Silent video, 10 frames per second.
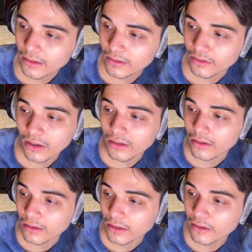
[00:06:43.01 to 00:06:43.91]
Y'all
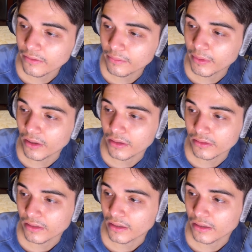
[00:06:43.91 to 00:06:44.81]
love
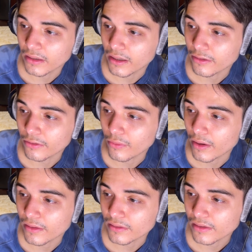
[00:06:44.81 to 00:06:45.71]
Beyonce. I don't know why
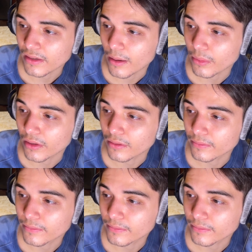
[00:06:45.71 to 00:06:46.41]
this is happening.